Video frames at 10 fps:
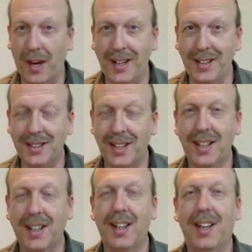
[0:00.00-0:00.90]
ways,
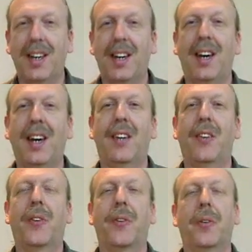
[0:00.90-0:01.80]

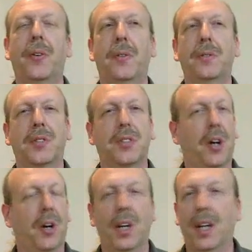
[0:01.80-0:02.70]
and through
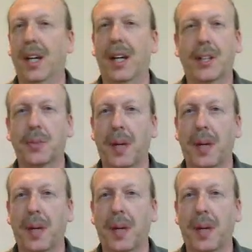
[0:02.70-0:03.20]
totally